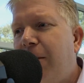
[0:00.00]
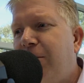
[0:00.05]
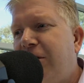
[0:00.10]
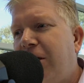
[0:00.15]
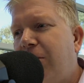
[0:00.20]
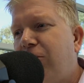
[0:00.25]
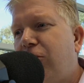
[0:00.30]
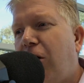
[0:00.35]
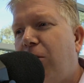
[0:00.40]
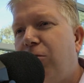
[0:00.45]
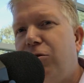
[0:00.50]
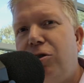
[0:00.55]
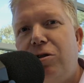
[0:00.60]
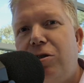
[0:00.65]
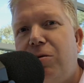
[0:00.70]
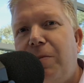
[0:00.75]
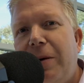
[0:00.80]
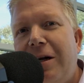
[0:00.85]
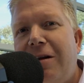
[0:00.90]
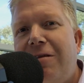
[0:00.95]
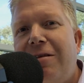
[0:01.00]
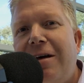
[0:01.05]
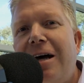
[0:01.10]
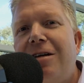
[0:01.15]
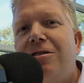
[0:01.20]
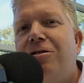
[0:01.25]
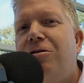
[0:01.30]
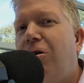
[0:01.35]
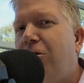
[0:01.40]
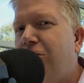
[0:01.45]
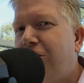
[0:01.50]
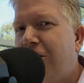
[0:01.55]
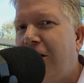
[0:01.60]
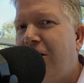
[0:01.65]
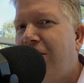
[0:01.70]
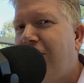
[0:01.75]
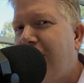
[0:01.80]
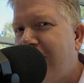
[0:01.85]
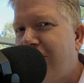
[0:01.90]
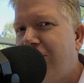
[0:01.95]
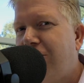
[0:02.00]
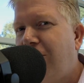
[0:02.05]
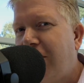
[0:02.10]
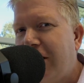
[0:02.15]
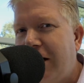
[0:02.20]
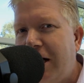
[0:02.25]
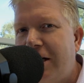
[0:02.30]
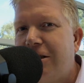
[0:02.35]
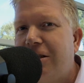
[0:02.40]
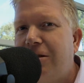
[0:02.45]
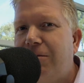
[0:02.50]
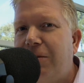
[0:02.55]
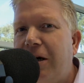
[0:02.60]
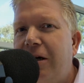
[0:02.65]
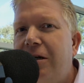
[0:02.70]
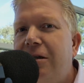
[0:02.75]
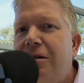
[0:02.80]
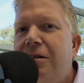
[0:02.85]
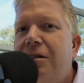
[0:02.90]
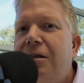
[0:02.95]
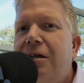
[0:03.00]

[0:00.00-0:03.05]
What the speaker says: Sometimes you'd spend $1,000 to get a $1,000 customer,